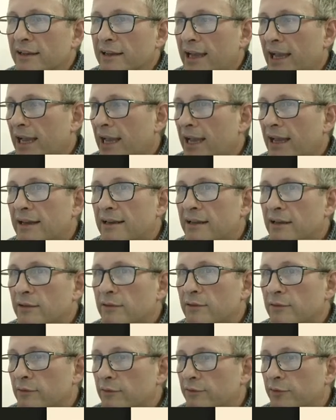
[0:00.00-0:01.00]
And
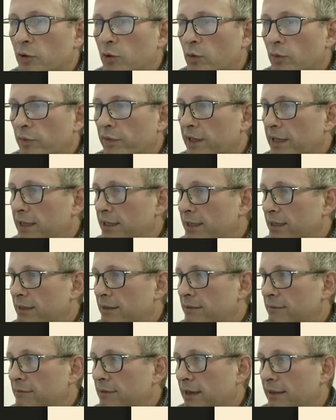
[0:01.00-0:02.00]
for the,
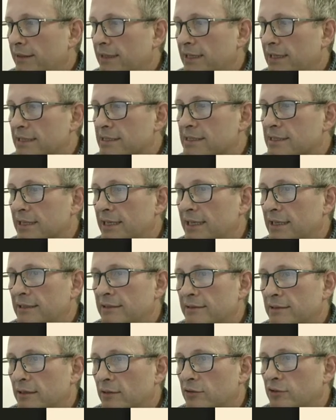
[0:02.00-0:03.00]
I think it's the,
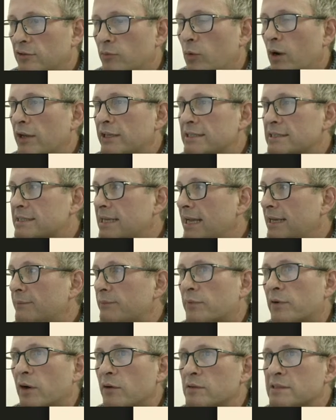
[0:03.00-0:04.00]
the, the 110
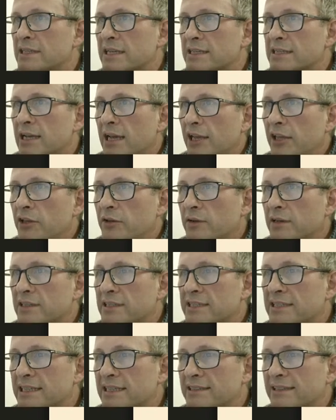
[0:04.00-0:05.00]
process, you can
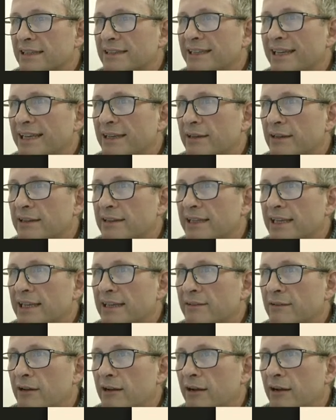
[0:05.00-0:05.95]
see that the, the,